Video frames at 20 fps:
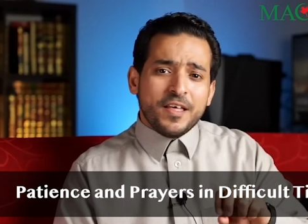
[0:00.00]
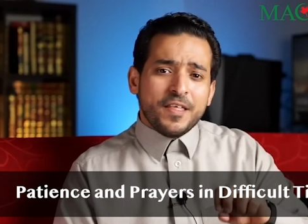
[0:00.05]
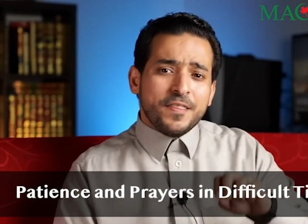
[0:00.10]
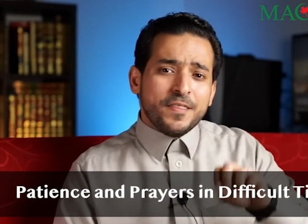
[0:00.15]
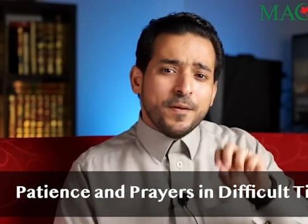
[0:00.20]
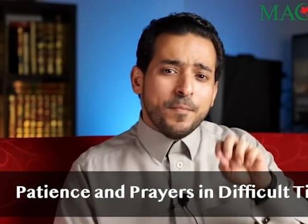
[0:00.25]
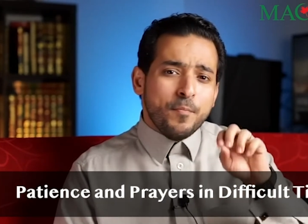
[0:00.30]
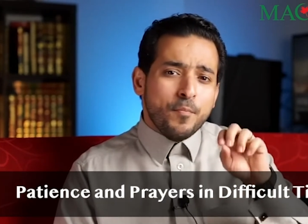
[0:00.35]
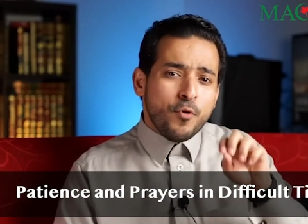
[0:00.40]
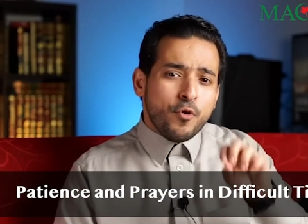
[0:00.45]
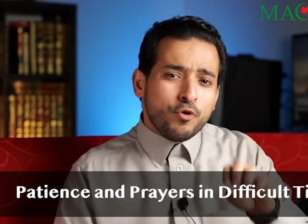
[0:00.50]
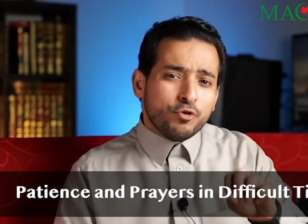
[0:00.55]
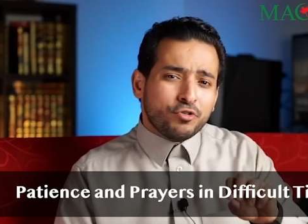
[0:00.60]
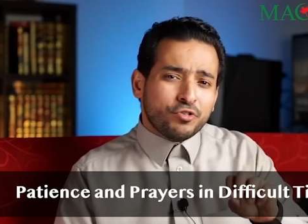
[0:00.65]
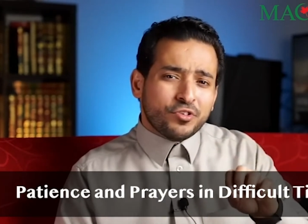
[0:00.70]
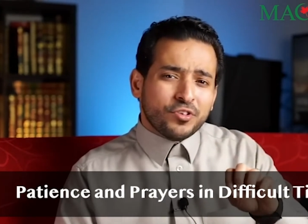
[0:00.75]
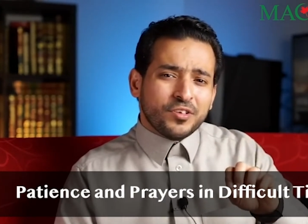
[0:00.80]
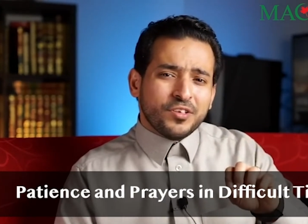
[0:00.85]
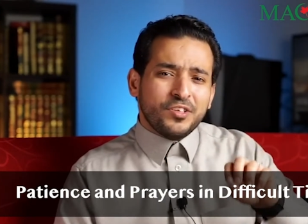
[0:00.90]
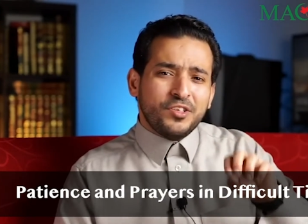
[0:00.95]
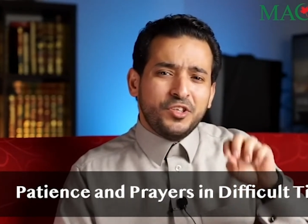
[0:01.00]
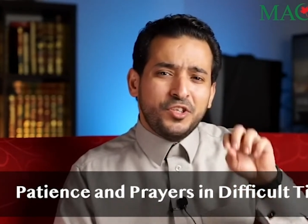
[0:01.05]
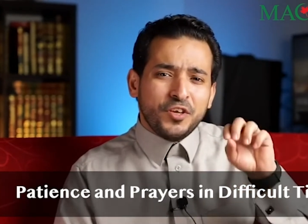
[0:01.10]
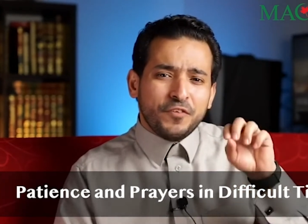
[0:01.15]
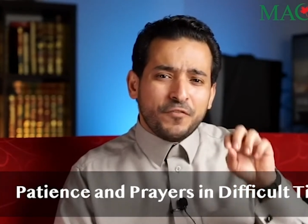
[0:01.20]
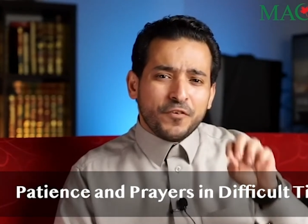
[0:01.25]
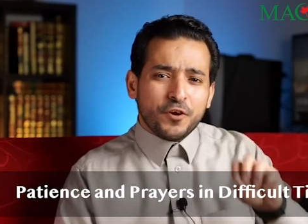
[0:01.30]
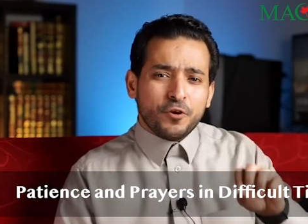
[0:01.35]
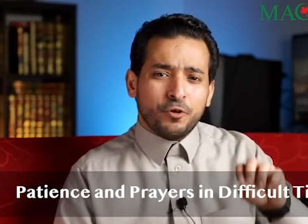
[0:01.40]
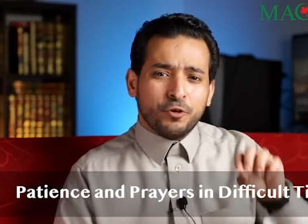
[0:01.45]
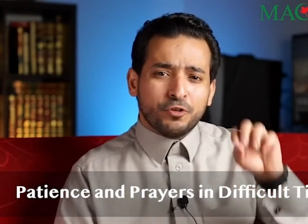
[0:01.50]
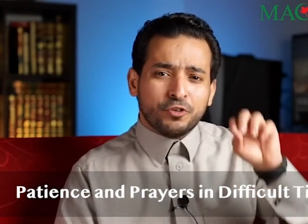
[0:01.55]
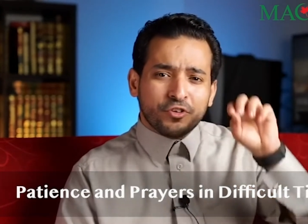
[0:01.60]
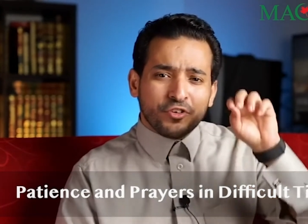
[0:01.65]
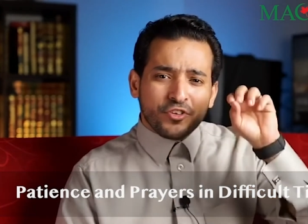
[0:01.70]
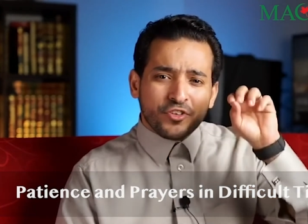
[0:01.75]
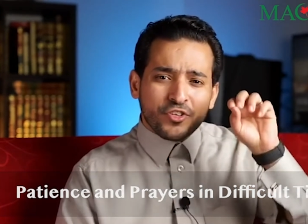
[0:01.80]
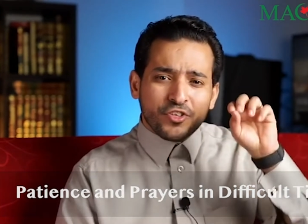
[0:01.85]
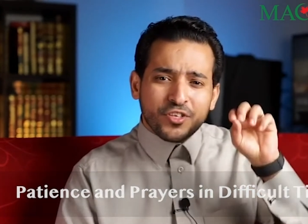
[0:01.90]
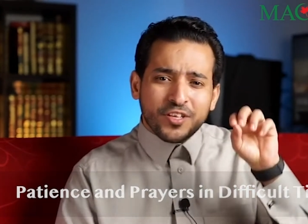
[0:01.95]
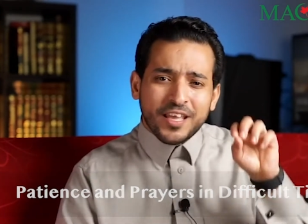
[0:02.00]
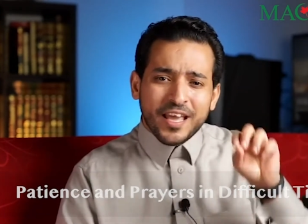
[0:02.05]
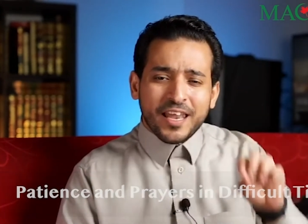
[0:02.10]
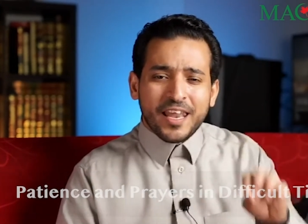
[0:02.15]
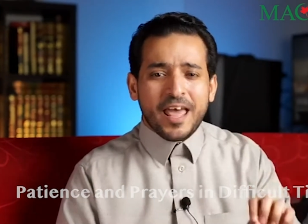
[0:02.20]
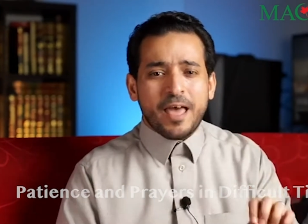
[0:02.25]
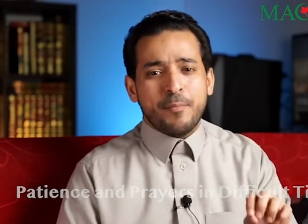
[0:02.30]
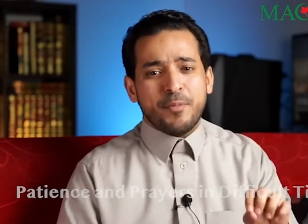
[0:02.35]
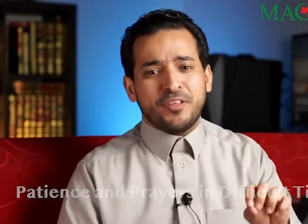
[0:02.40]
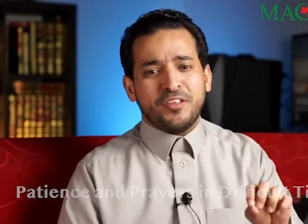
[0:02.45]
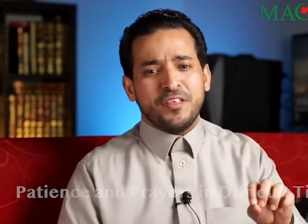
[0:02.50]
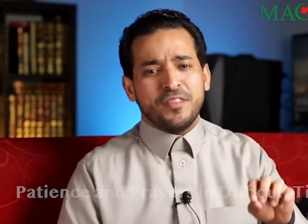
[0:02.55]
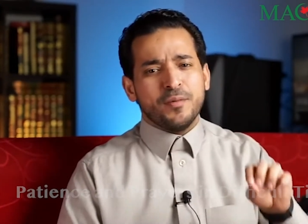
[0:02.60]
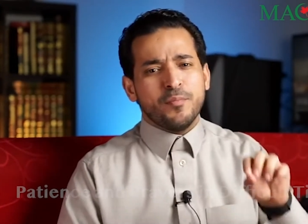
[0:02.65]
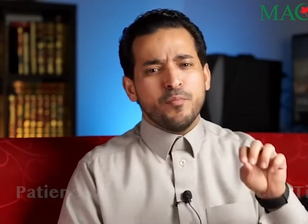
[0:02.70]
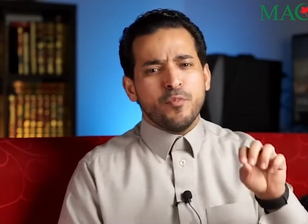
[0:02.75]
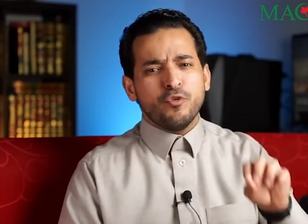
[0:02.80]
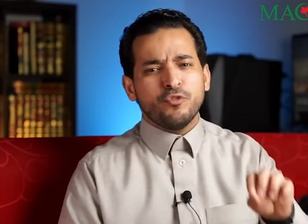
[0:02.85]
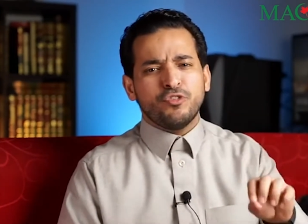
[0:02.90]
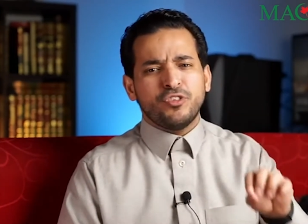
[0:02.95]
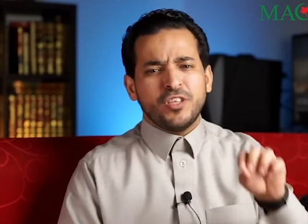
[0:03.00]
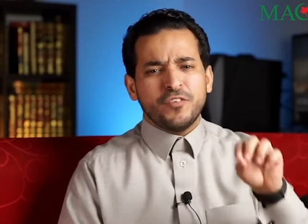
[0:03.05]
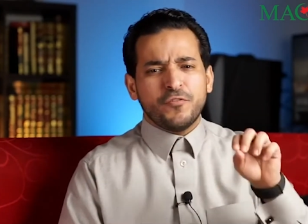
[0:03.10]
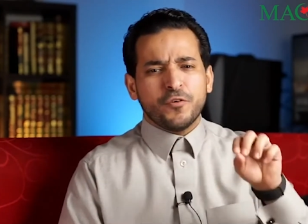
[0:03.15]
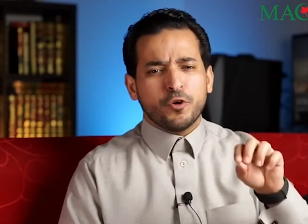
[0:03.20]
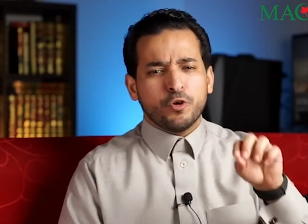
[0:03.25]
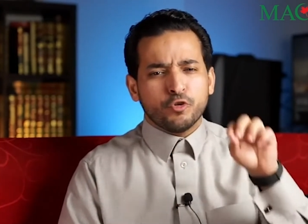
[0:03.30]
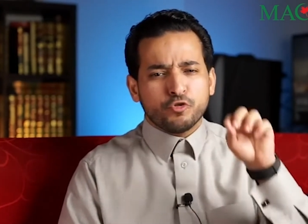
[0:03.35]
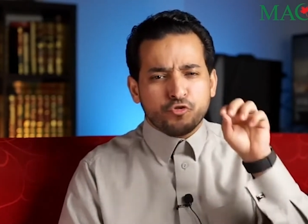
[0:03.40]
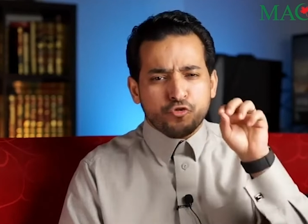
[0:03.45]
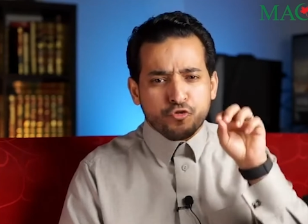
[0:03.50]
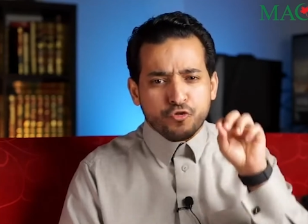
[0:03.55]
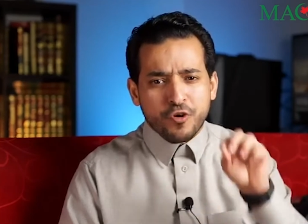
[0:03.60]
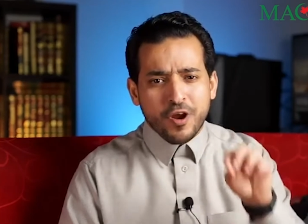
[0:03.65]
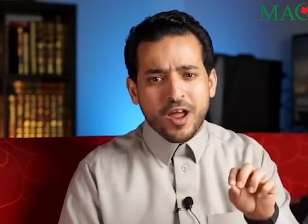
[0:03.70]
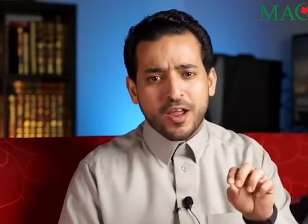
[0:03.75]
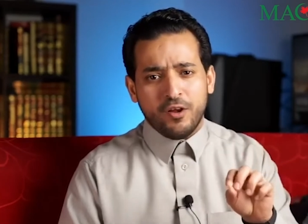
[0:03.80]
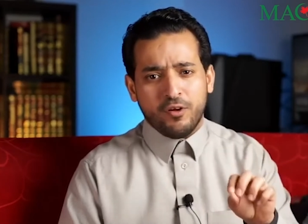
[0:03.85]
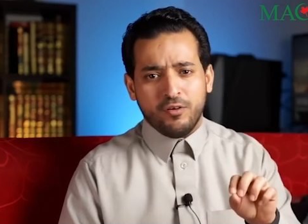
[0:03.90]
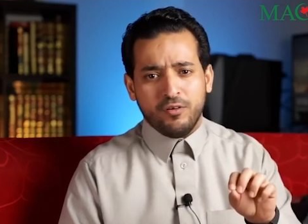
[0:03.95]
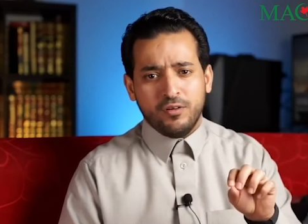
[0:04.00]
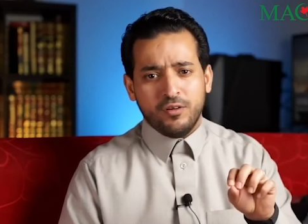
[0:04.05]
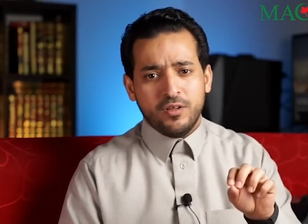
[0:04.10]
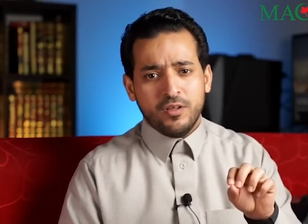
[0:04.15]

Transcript: the most difficult calamity, the most difficult trial